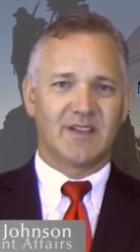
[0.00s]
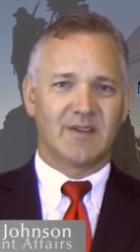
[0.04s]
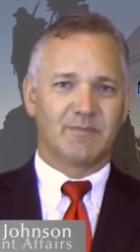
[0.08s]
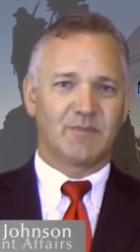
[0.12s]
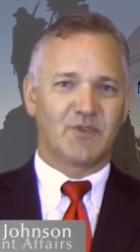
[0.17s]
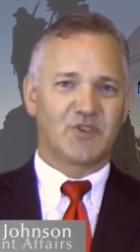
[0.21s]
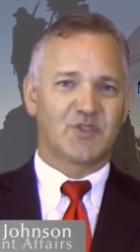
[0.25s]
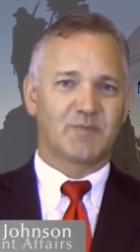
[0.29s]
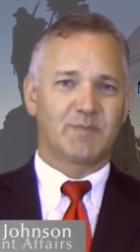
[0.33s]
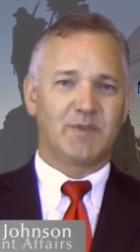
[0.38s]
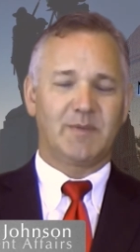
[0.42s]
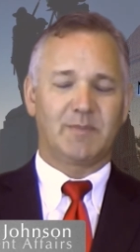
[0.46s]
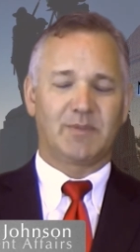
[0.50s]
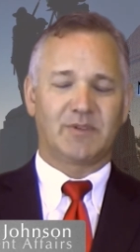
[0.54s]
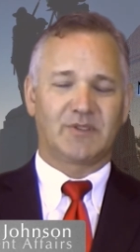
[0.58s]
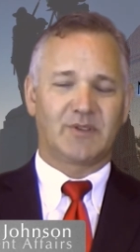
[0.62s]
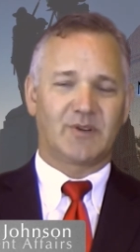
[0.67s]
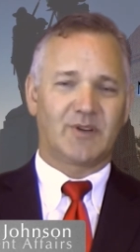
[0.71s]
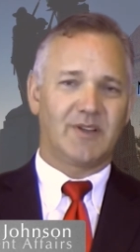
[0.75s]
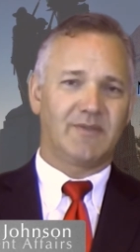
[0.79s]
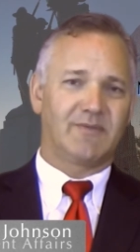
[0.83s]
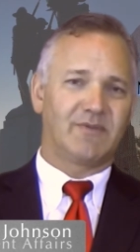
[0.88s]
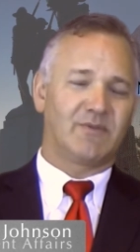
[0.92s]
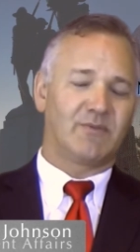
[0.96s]
Most people
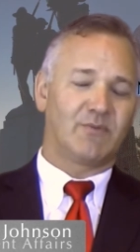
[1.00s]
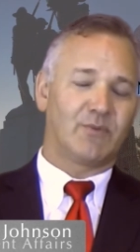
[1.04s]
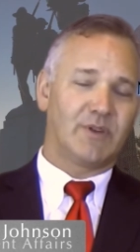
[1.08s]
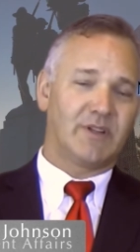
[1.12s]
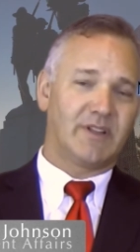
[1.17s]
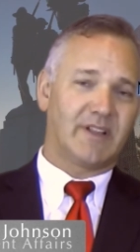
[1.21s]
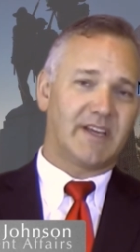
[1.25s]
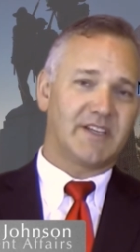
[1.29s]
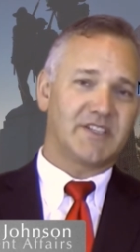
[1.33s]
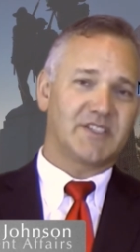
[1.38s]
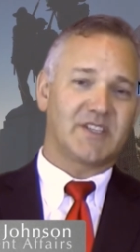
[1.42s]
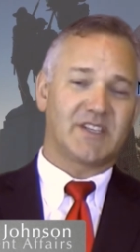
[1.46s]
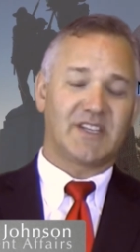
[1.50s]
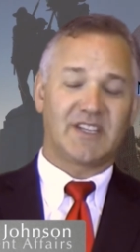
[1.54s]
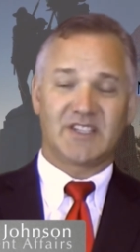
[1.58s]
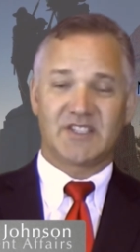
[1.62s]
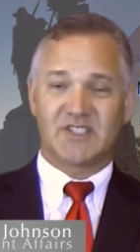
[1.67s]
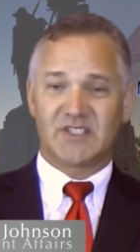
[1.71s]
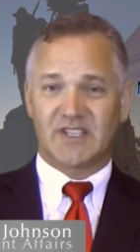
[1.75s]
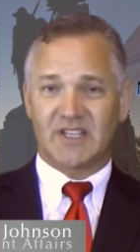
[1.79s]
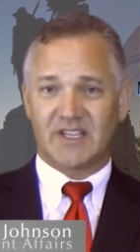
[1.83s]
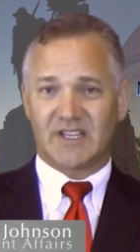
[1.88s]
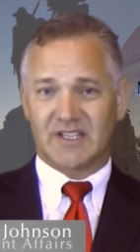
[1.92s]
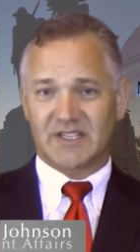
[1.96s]
don't even realize it
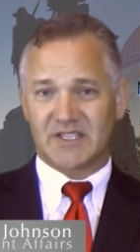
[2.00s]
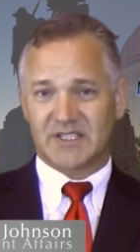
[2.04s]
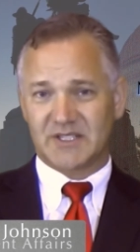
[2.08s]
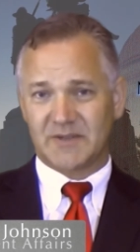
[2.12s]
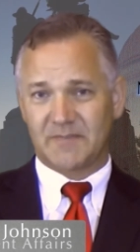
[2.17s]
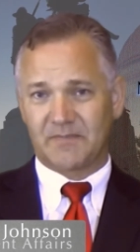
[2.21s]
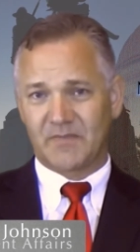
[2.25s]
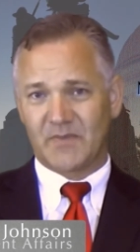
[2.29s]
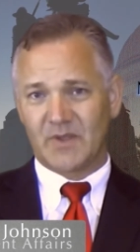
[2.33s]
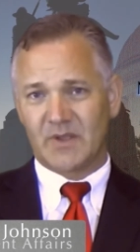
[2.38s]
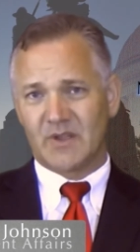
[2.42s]
exists.